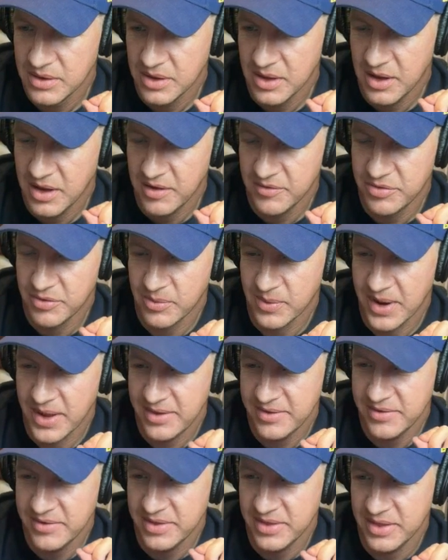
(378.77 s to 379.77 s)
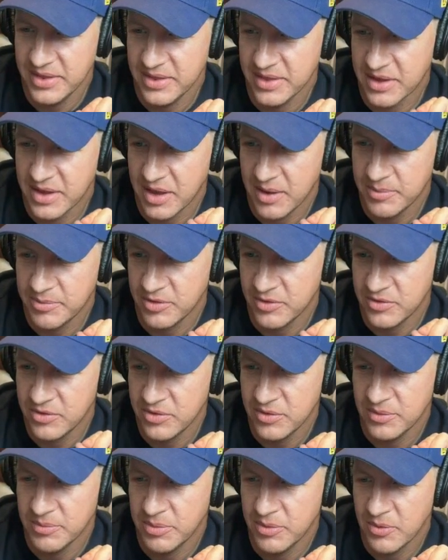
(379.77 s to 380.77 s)
of the Reds, and then the Cubs are
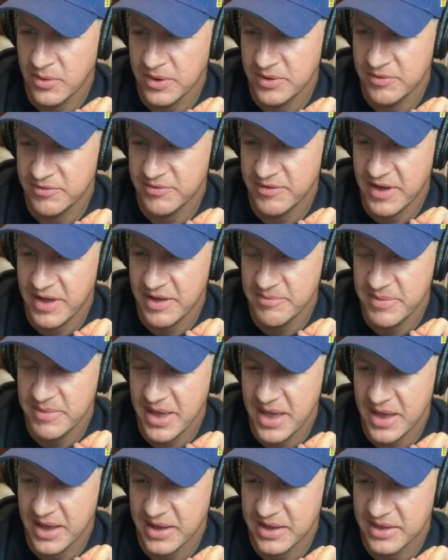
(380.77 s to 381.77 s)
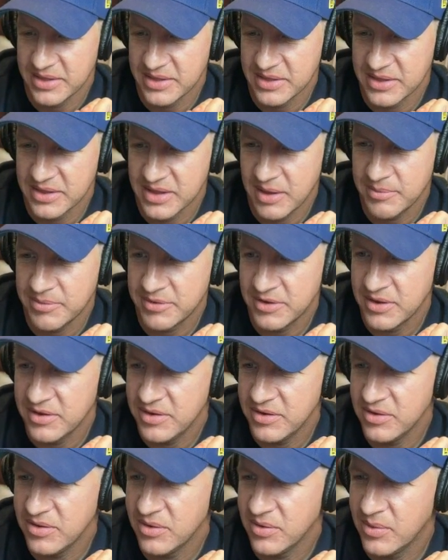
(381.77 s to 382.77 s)
2.5 back. Cubs
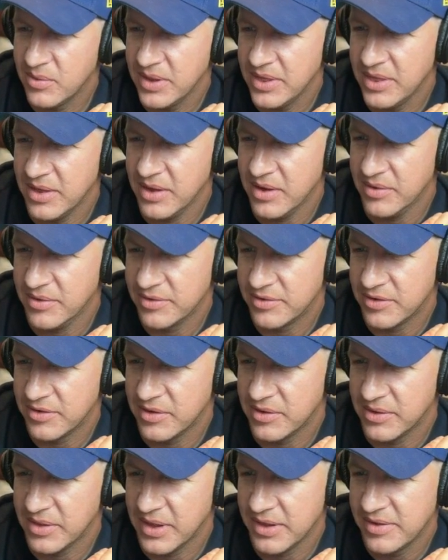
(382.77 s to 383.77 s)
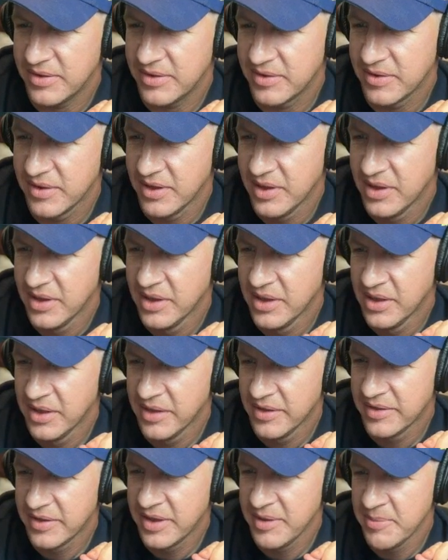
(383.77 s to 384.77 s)
continue to win, though, so let's
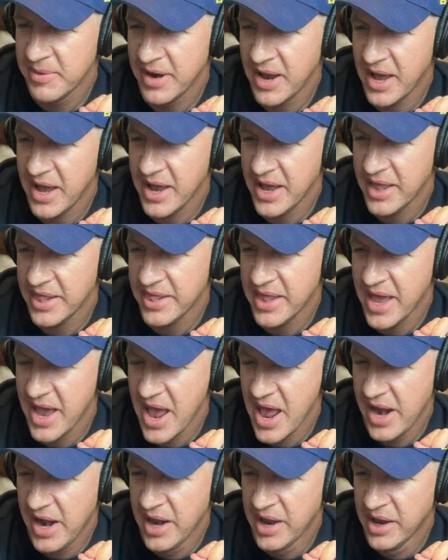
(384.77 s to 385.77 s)
keep an eye on that.